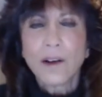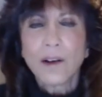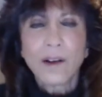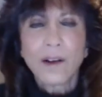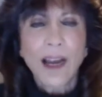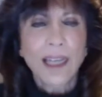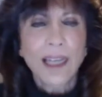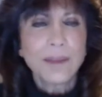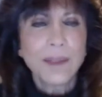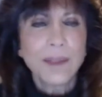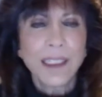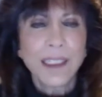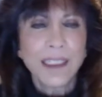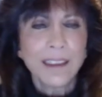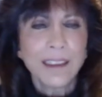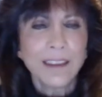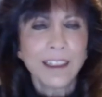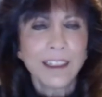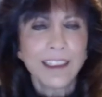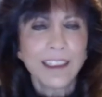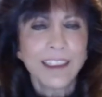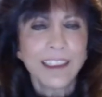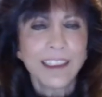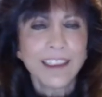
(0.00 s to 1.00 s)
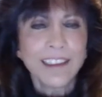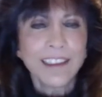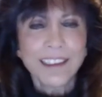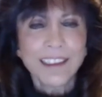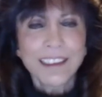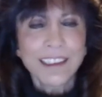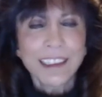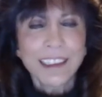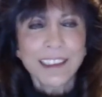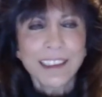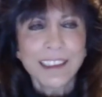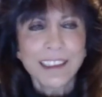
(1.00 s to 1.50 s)
I mean,
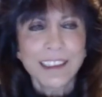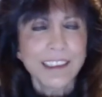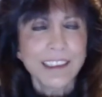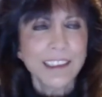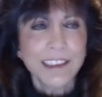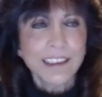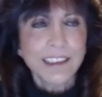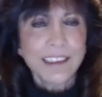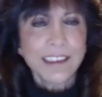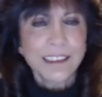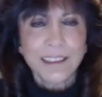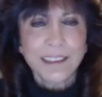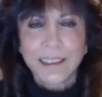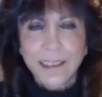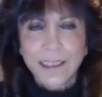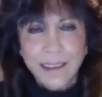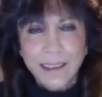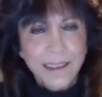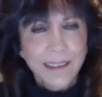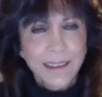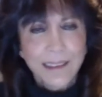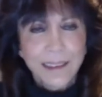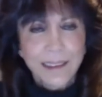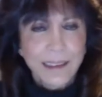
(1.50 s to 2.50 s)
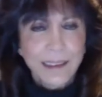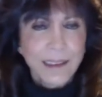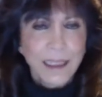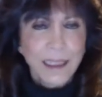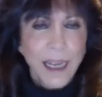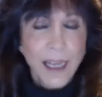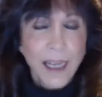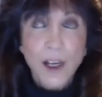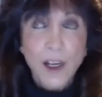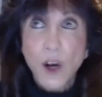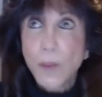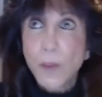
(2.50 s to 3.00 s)
it's
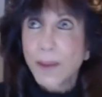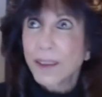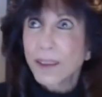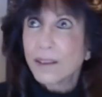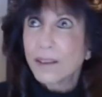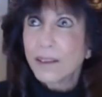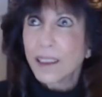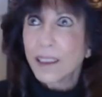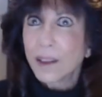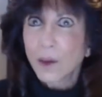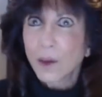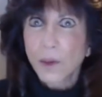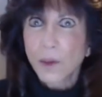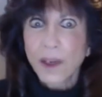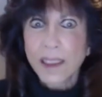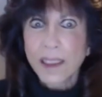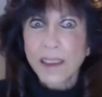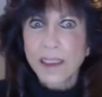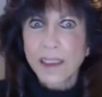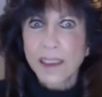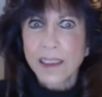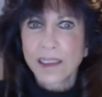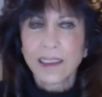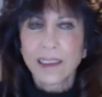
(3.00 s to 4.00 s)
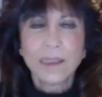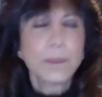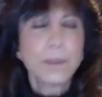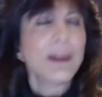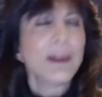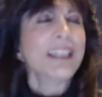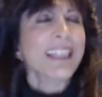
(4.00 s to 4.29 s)
I hope I don't get arrested, but